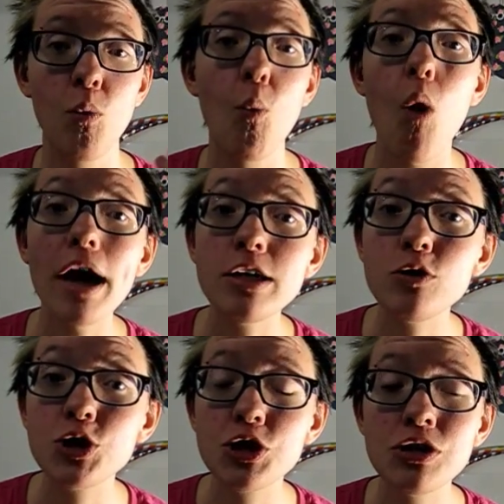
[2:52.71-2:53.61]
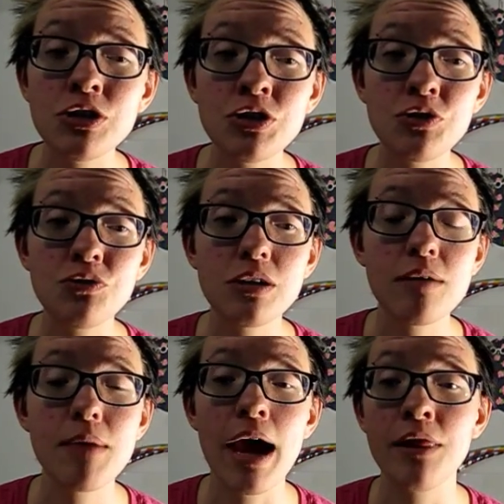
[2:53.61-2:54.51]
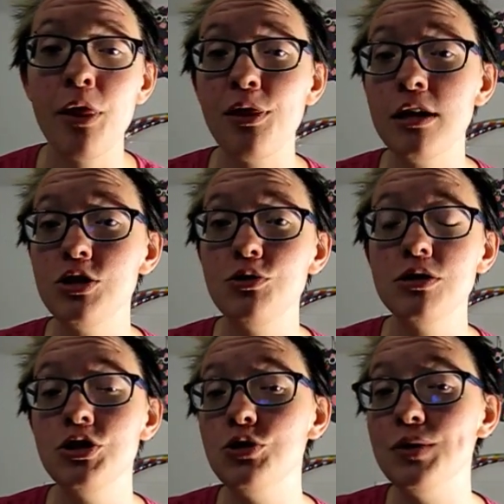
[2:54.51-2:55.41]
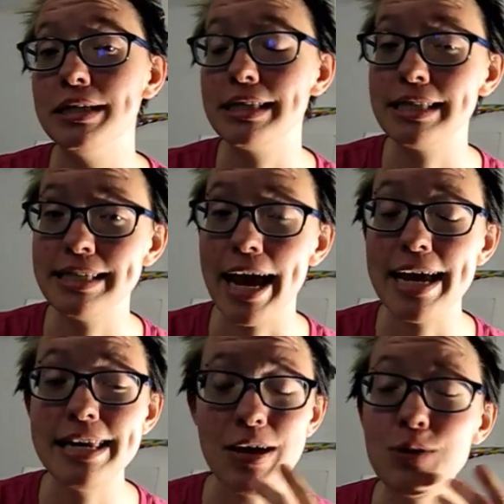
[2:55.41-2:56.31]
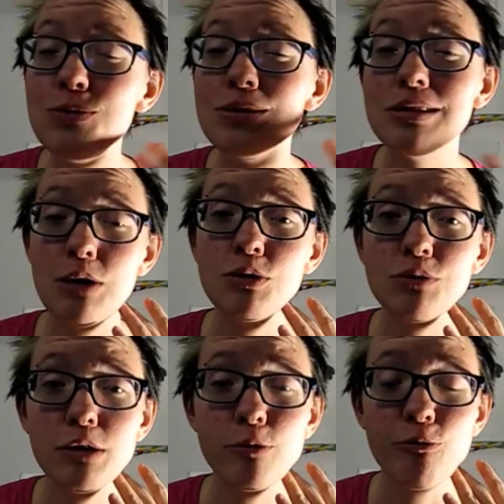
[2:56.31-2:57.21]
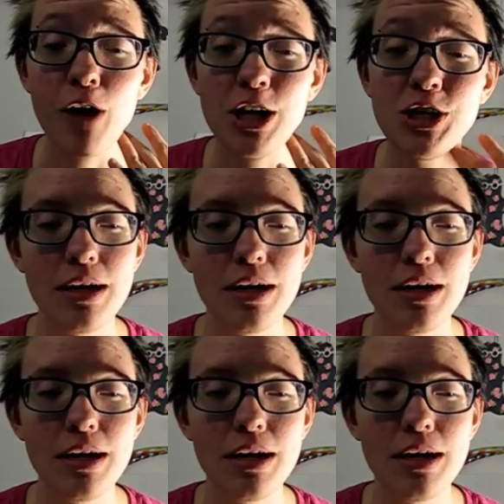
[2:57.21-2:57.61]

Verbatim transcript: why you shouldn't do them and the things you can do instead. It was it was really refreshing.